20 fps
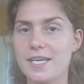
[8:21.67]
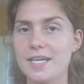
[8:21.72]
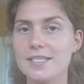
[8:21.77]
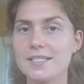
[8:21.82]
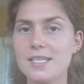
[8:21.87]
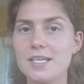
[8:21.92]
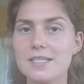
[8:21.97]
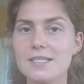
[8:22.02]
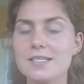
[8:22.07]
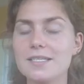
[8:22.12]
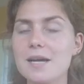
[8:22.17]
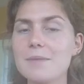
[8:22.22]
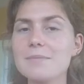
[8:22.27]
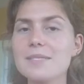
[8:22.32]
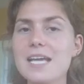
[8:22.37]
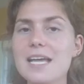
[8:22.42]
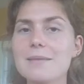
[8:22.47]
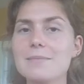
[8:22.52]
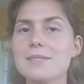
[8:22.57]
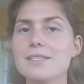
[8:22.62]
Because
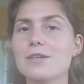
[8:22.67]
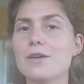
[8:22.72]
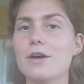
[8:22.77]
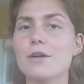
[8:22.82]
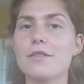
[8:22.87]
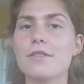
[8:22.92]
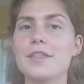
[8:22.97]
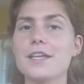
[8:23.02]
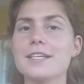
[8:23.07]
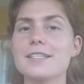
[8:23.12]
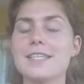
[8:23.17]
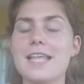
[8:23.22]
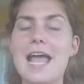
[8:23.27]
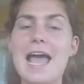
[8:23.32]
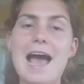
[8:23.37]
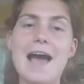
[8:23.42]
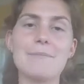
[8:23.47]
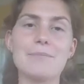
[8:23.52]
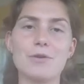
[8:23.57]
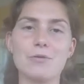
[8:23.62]
sometimes there are things that
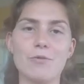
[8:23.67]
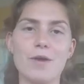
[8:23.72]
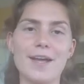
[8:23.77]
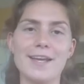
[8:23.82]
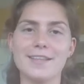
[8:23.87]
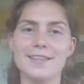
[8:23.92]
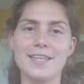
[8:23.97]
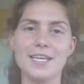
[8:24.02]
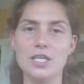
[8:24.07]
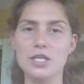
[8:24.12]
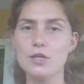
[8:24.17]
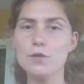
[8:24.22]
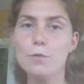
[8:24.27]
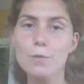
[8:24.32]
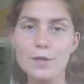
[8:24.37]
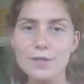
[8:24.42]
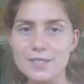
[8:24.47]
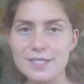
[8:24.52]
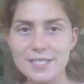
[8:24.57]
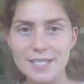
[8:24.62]
happen, right, that
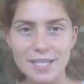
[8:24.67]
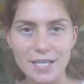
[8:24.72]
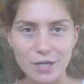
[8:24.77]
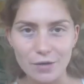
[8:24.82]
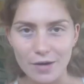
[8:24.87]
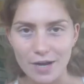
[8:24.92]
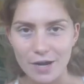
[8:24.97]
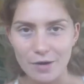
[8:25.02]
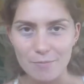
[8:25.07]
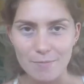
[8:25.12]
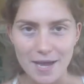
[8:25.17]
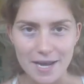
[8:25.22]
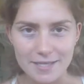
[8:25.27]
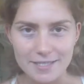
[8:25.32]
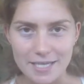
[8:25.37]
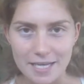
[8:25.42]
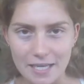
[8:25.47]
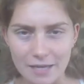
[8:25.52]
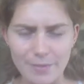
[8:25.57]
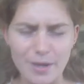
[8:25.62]
you weren't sitting around
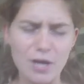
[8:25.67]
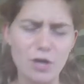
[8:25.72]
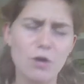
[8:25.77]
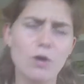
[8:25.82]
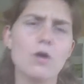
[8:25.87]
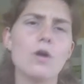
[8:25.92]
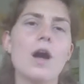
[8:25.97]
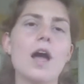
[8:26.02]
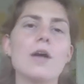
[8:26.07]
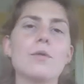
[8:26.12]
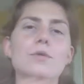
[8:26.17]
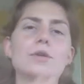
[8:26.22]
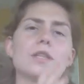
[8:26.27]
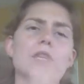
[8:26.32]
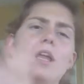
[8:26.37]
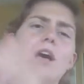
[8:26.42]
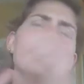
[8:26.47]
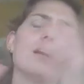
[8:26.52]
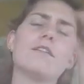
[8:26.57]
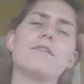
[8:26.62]
meditating about, oh, I
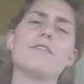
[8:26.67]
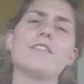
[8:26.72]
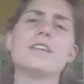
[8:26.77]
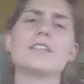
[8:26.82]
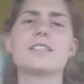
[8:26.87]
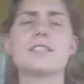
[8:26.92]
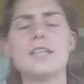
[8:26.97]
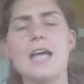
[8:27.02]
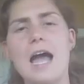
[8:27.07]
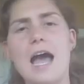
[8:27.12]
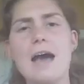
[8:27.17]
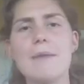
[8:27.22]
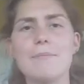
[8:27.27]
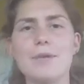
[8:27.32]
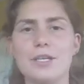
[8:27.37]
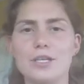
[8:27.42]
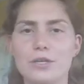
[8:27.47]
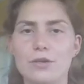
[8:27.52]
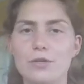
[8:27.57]
would love this to happen.